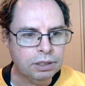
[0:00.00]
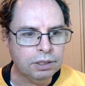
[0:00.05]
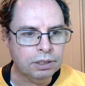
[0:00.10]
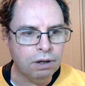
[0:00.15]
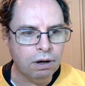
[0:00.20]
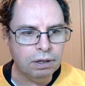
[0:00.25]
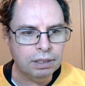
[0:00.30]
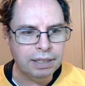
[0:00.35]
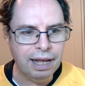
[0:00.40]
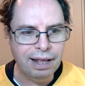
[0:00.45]

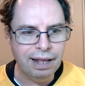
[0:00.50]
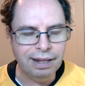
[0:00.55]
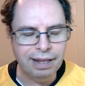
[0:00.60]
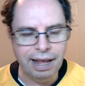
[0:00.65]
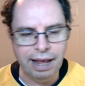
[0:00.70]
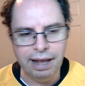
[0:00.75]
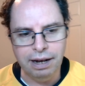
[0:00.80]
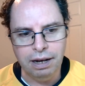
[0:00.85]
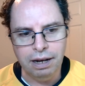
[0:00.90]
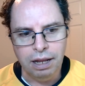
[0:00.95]
Stockdale
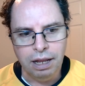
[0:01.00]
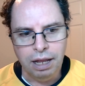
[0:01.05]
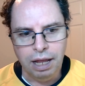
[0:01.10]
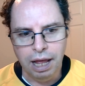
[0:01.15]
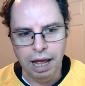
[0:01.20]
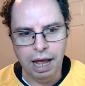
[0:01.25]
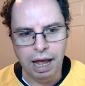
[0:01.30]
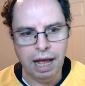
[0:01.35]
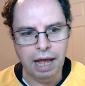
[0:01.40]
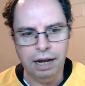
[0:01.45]
then
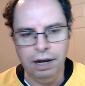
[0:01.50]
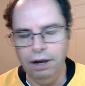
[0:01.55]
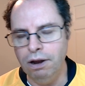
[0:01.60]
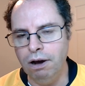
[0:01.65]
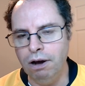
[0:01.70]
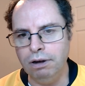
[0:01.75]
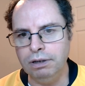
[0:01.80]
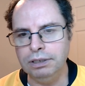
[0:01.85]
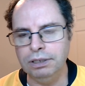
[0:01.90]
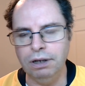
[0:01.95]

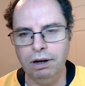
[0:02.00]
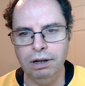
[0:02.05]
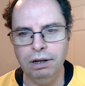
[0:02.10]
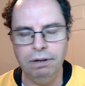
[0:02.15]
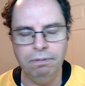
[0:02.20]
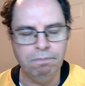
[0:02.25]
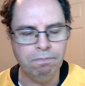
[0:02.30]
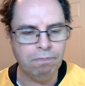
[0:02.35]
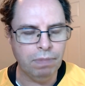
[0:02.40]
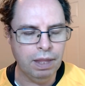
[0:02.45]
knocks
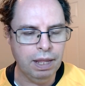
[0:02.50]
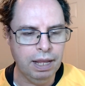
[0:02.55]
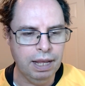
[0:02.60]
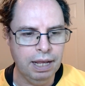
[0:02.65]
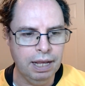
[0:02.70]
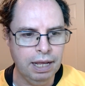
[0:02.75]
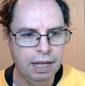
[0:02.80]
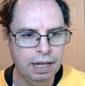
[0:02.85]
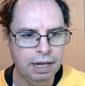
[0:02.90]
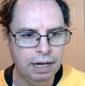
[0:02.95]
on
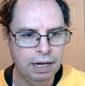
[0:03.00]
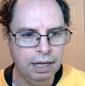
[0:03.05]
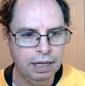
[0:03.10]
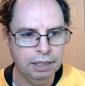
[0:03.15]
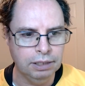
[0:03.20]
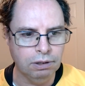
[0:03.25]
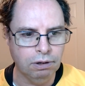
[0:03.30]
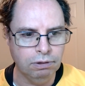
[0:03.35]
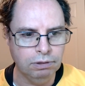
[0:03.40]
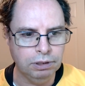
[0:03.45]
in
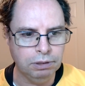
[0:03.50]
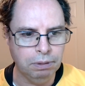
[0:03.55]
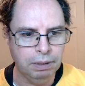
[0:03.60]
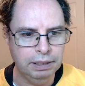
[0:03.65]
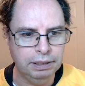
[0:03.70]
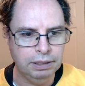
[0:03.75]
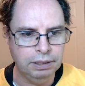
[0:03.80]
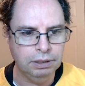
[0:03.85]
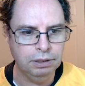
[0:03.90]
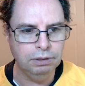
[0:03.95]
his own
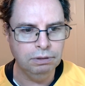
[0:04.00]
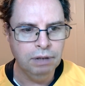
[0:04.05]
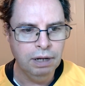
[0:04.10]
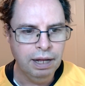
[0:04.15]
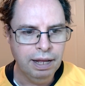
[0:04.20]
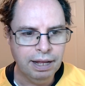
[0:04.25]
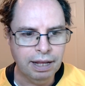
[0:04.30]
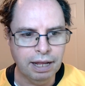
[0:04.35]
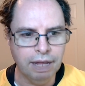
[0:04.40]
22,